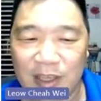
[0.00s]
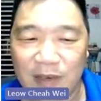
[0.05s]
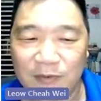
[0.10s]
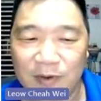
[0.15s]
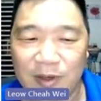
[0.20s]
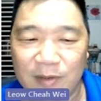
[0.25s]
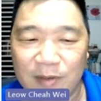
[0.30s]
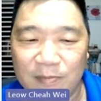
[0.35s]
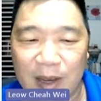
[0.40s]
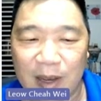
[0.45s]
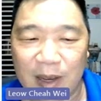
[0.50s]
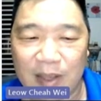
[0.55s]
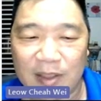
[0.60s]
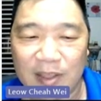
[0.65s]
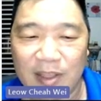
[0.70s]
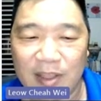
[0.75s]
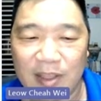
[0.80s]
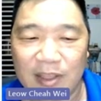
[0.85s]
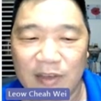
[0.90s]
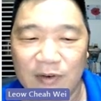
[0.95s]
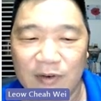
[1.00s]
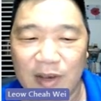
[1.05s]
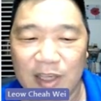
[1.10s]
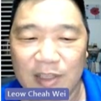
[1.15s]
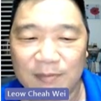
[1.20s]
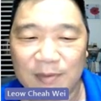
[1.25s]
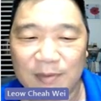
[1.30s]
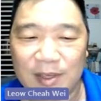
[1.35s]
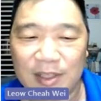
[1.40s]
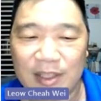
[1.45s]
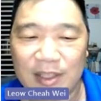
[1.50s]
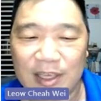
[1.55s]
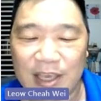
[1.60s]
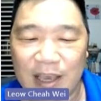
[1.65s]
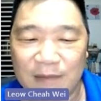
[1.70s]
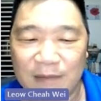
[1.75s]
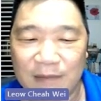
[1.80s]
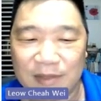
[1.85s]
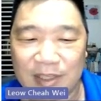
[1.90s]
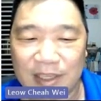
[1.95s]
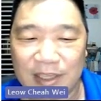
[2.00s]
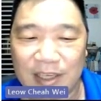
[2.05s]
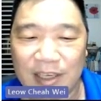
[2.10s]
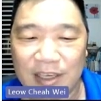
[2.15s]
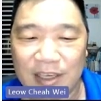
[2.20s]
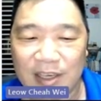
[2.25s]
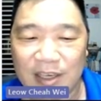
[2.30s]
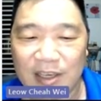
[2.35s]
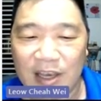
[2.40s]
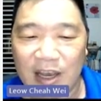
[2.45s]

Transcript: they might need USB TMC,